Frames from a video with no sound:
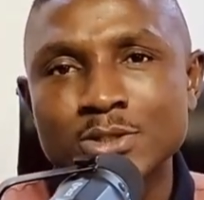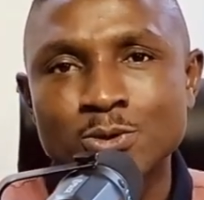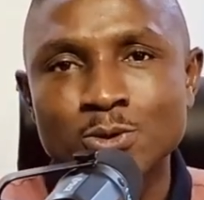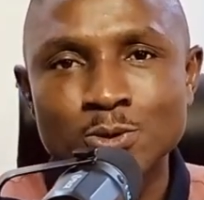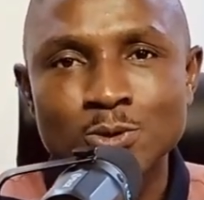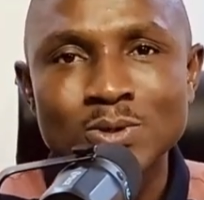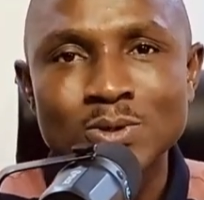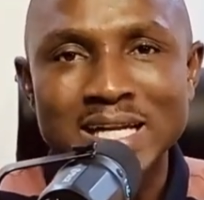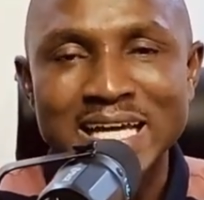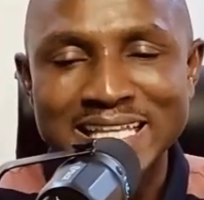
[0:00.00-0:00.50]
could
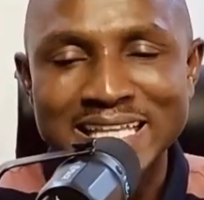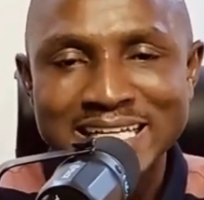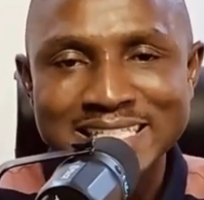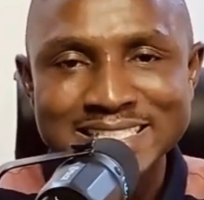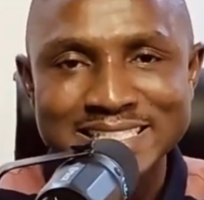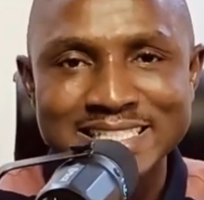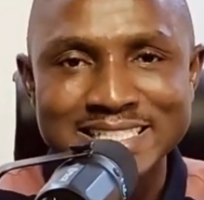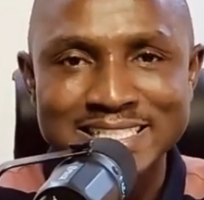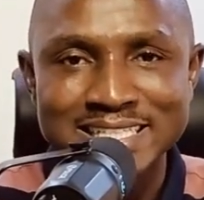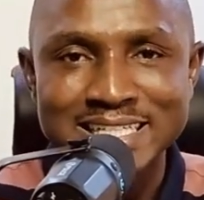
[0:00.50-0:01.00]
look like that
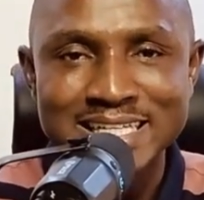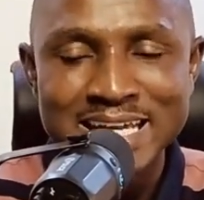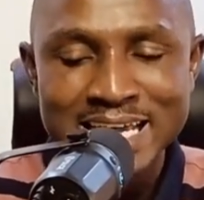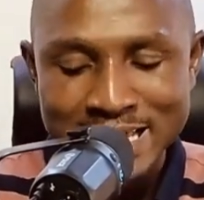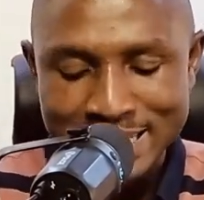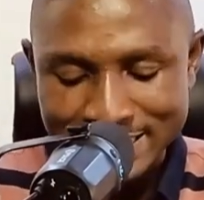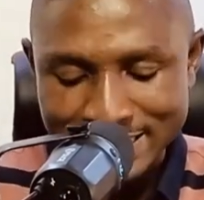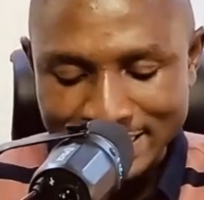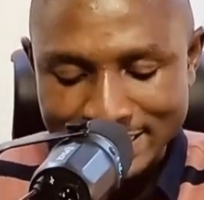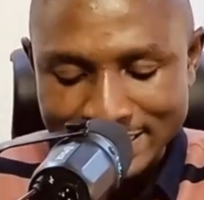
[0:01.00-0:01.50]
season
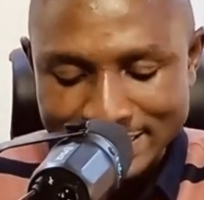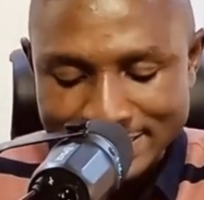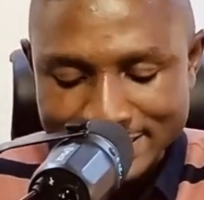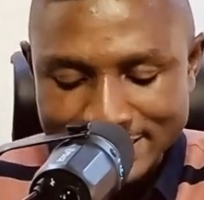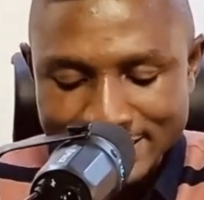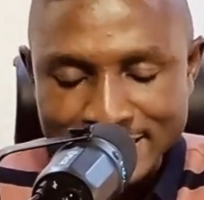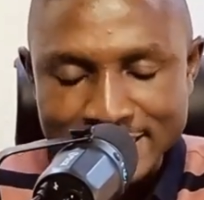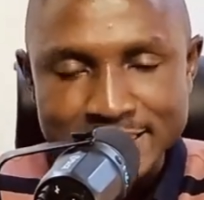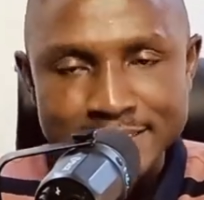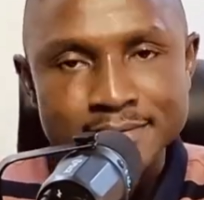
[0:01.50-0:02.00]
that the
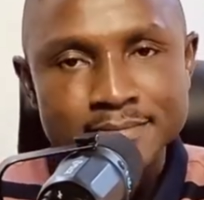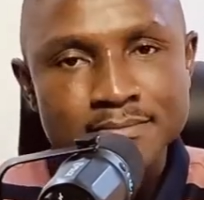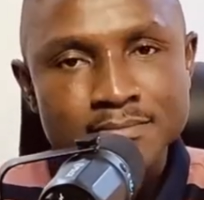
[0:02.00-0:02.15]
seed